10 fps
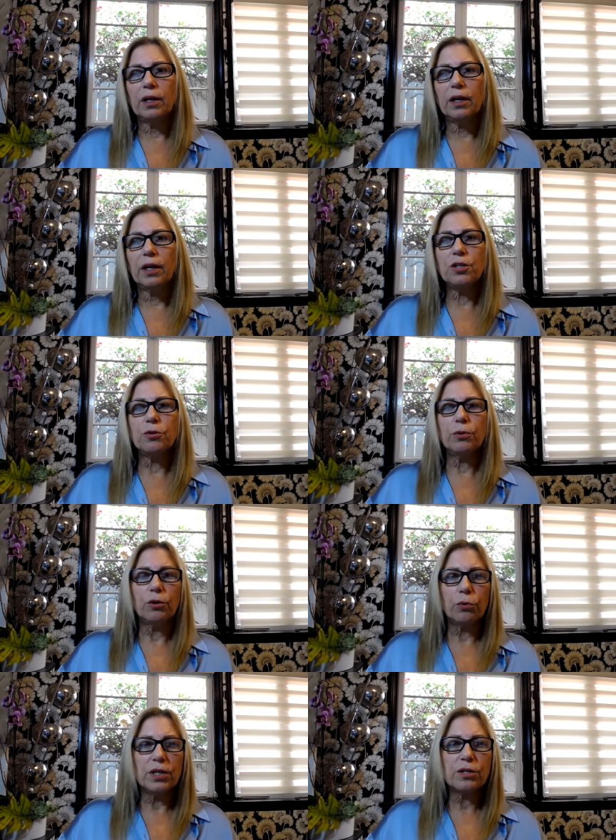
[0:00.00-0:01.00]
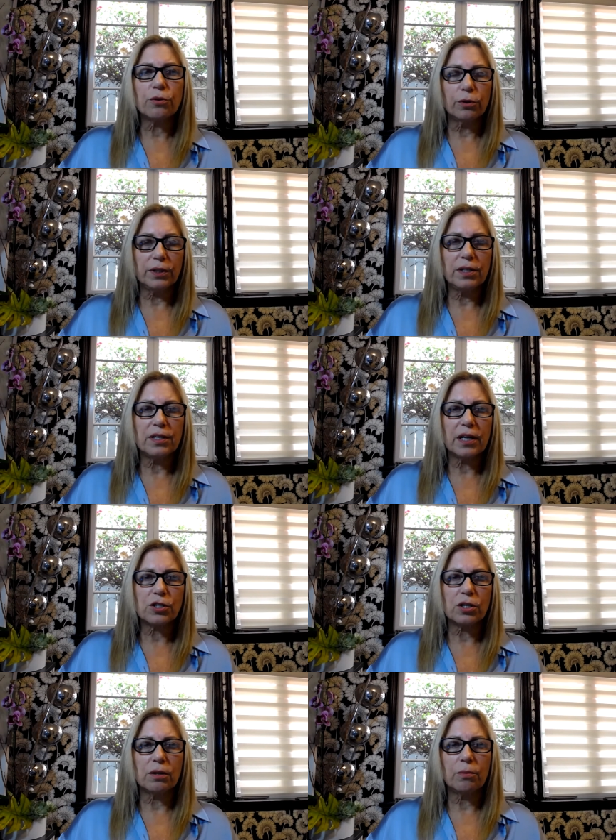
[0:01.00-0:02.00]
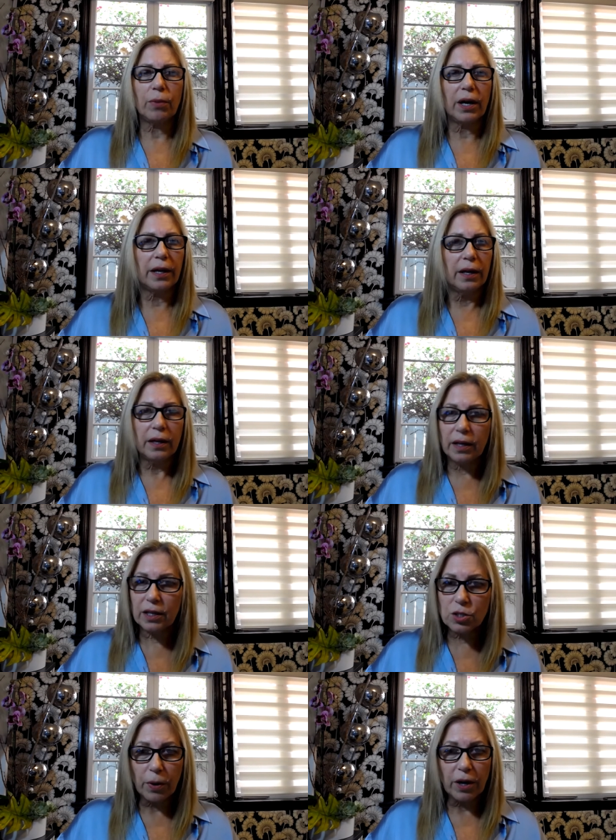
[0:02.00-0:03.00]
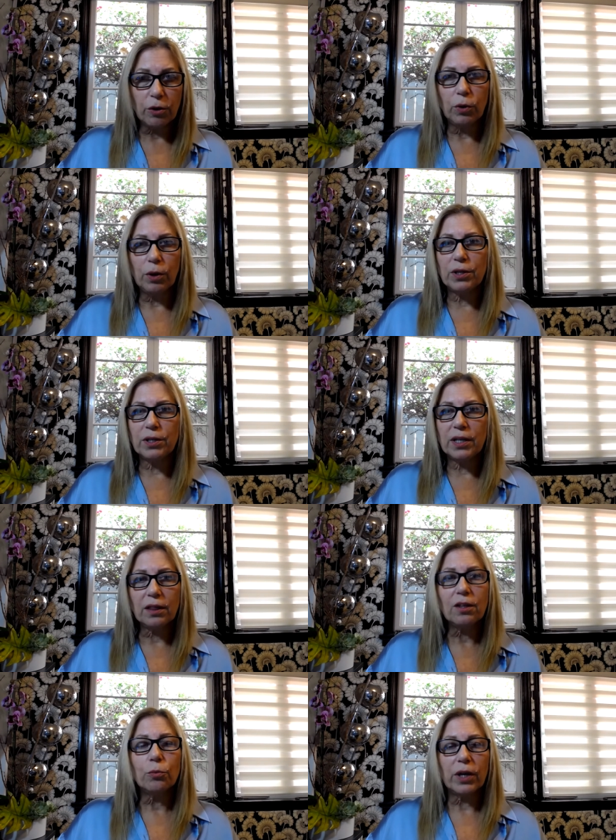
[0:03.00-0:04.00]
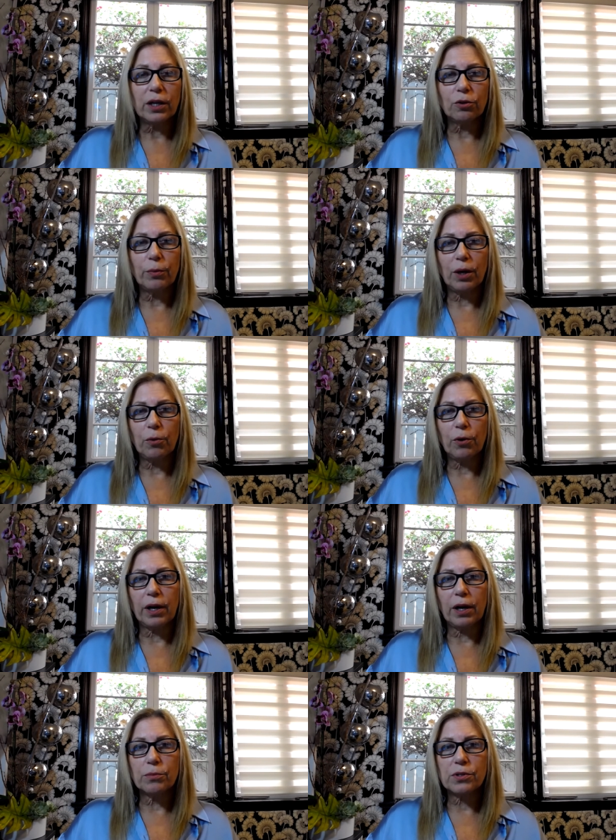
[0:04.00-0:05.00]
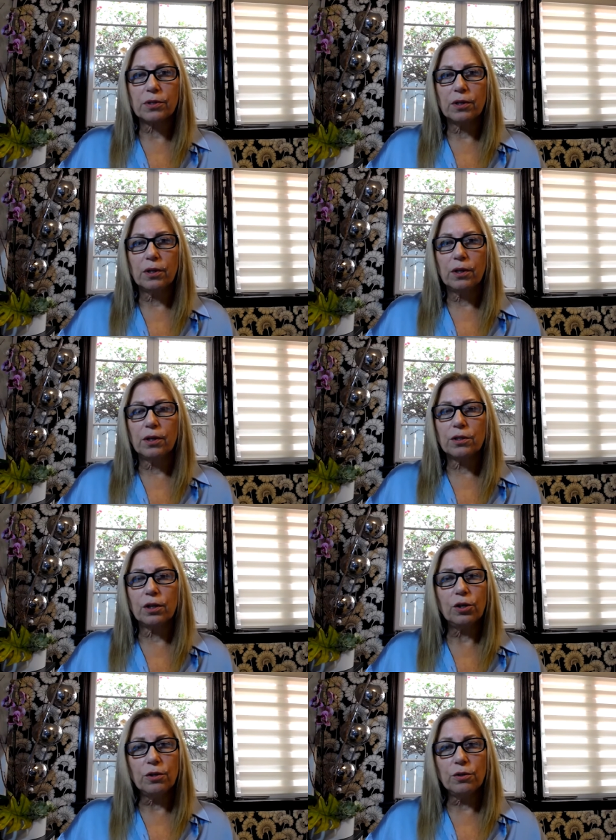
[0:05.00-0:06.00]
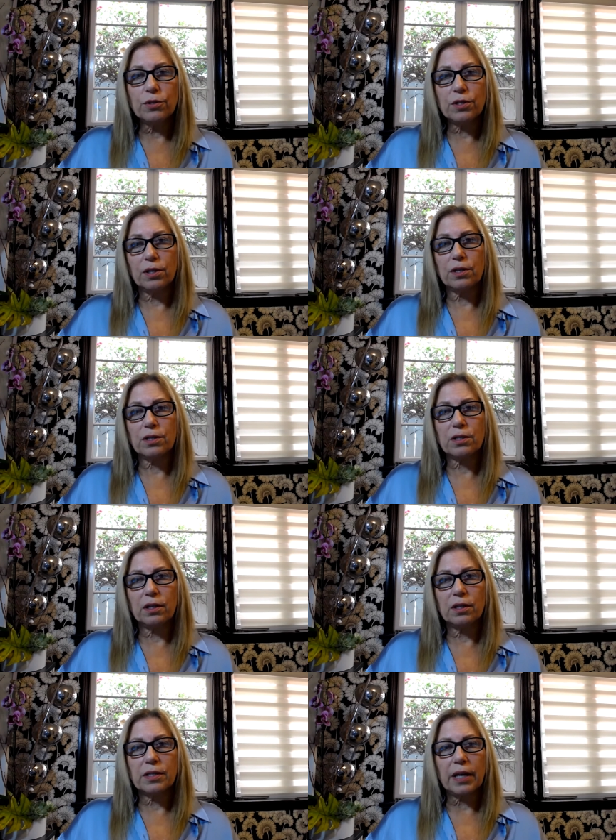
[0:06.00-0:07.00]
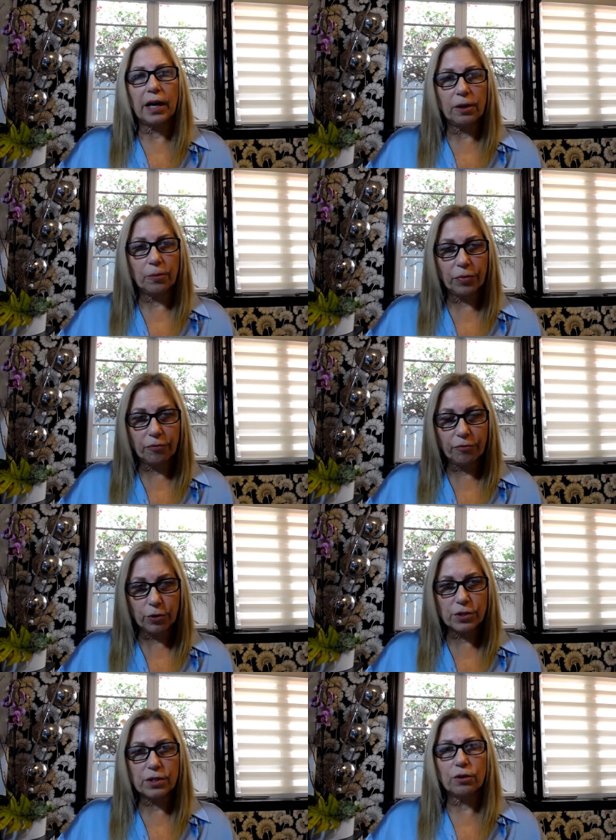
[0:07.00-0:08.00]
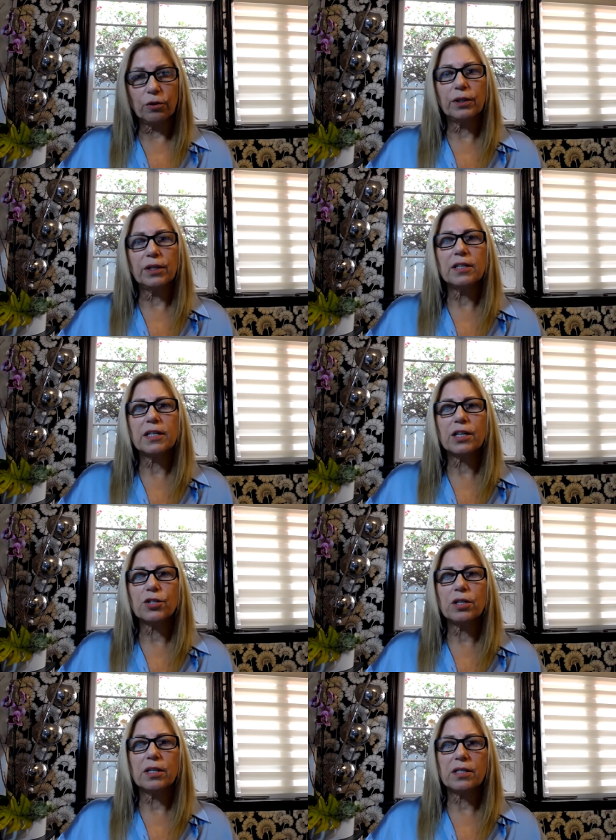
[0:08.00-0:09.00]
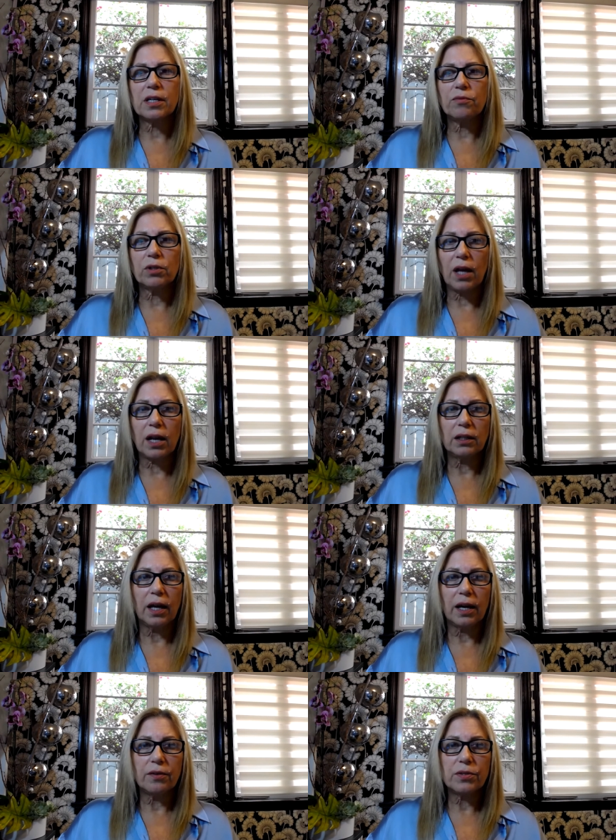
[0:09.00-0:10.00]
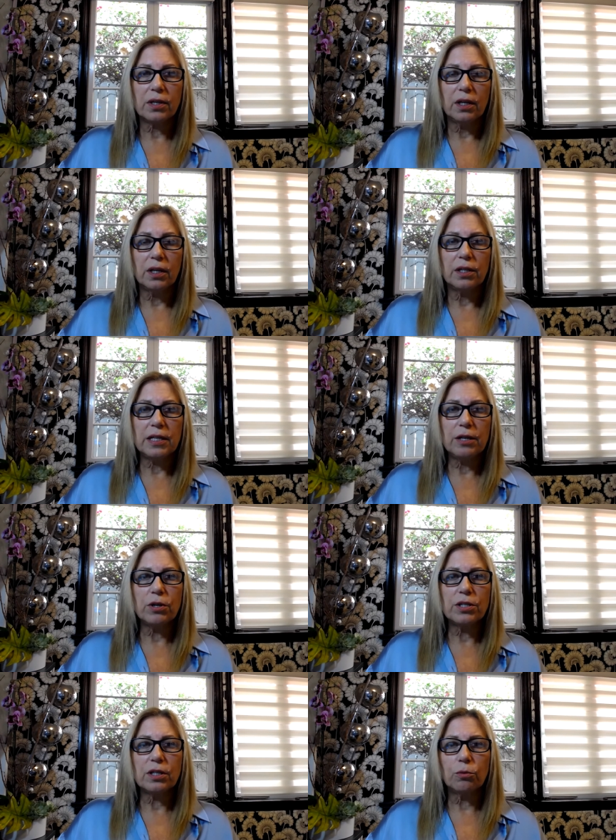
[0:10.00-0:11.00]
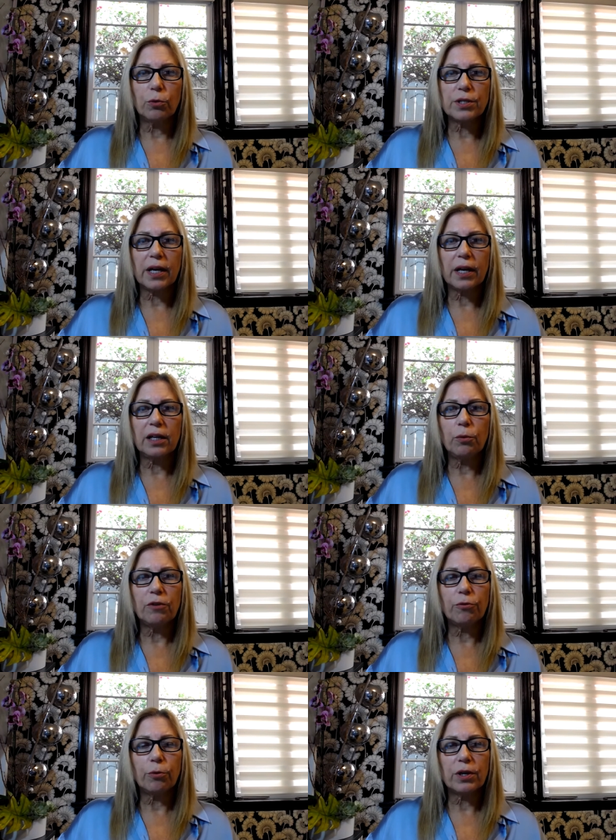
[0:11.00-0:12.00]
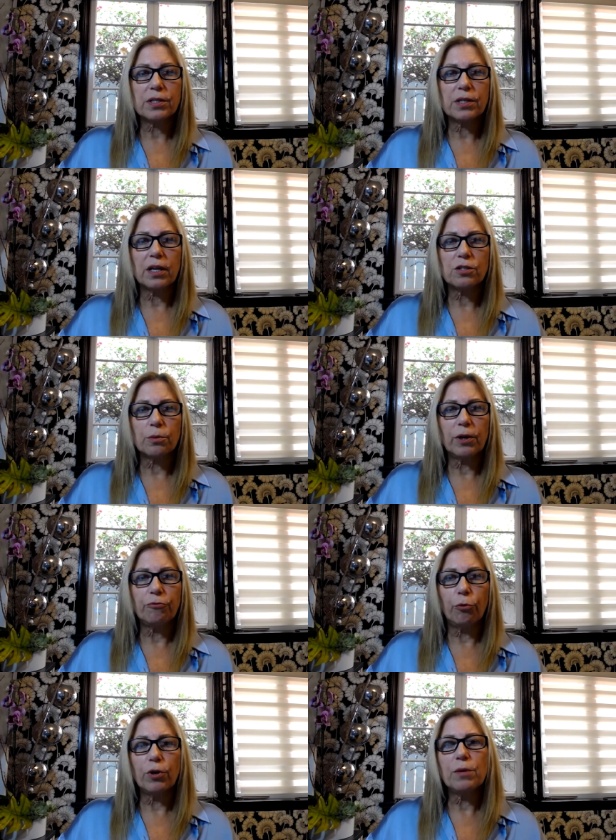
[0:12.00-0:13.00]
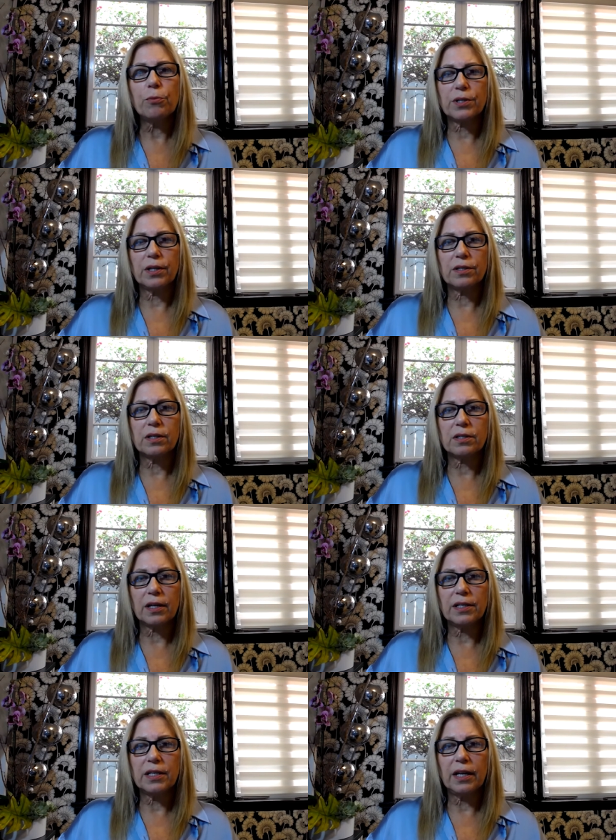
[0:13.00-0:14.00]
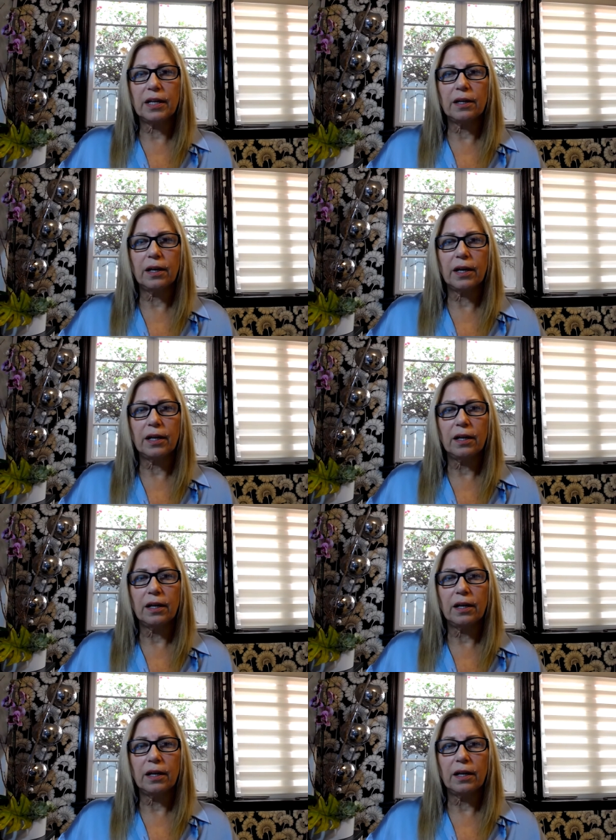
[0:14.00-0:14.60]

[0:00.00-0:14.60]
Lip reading: and to increase early detection by inspiring women to get their regular mammograms. The good news to this is that focus on early detection has saved a lot of lives, decreasing the mortality rate for breast cancer by 40% since 1989.